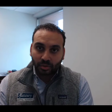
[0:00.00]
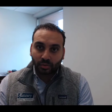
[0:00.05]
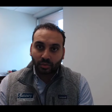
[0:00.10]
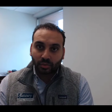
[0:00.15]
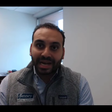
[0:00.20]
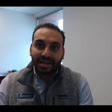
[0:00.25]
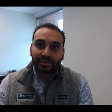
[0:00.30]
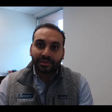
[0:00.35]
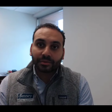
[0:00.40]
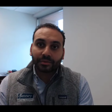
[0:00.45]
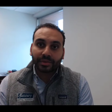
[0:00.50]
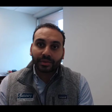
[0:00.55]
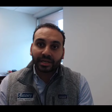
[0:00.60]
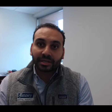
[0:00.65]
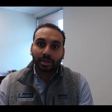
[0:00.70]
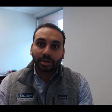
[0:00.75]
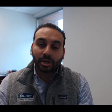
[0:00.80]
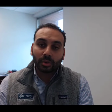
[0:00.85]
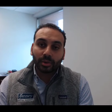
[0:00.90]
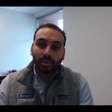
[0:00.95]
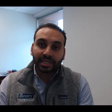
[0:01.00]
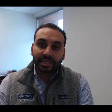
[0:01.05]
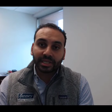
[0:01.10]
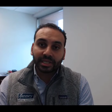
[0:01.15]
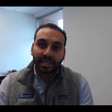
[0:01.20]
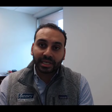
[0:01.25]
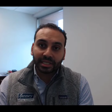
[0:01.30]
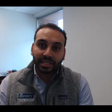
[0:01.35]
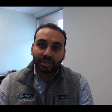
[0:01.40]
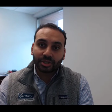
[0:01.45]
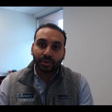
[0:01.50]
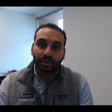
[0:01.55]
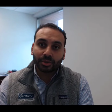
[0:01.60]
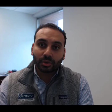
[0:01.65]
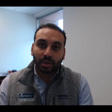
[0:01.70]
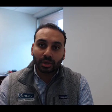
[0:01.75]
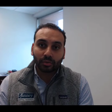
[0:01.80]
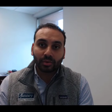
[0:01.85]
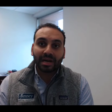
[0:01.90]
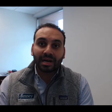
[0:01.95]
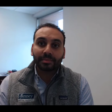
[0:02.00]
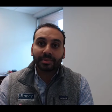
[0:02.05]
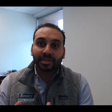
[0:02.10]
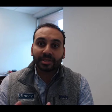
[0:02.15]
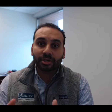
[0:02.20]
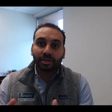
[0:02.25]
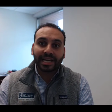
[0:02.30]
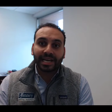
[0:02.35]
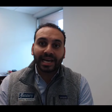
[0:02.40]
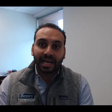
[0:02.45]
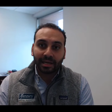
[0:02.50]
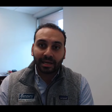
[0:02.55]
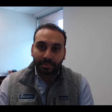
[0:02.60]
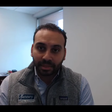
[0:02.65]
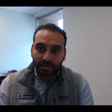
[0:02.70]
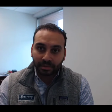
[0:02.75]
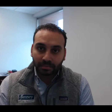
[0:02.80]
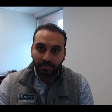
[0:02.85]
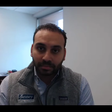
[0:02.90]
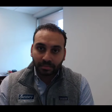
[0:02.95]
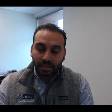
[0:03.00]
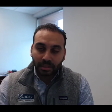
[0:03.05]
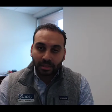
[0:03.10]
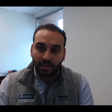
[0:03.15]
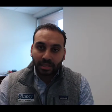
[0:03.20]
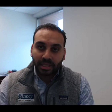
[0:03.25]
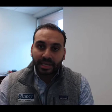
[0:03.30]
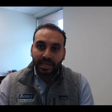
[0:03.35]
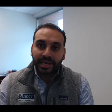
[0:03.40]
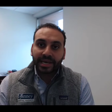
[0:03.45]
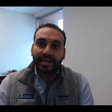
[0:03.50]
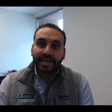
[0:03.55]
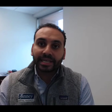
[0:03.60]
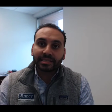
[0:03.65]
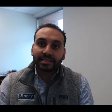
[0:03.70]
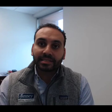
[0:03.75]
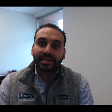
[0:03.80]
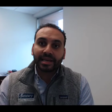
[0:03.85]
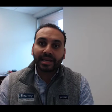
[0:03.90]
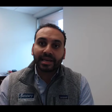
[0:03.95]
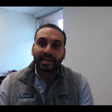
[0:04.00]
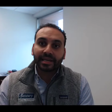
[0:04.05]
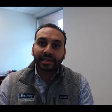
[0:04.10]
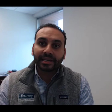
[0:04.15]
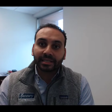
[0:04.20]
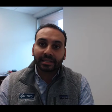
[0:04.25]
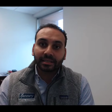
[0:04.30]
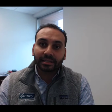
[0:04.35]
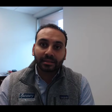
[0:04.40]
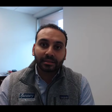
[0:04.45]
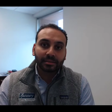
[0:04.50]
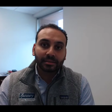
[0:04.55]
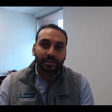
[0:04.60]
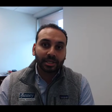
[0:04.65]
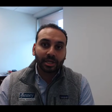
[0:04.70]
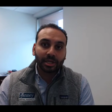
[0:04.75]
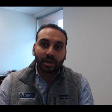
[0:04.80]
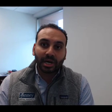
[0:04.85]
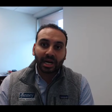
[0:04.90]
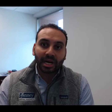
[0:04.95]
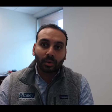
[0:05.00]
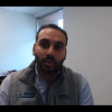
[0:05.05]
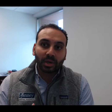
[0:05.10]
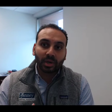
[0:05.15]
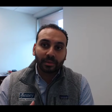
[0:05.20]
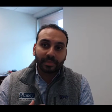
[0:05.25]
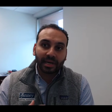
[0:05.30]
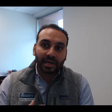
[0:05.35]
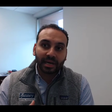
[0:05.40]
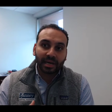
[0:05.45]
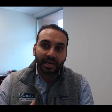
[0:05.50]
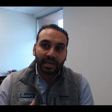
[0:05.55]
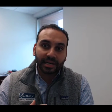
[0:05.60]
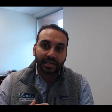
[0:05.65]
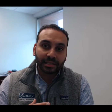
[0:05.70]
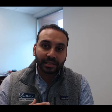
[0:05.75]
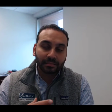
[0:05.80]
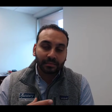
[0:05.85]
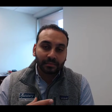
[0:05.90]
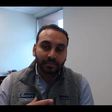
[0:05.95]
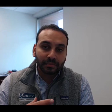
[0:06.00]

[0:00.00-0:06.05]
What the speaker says: Rather than going into a Robinhood app and saying, I want to buy,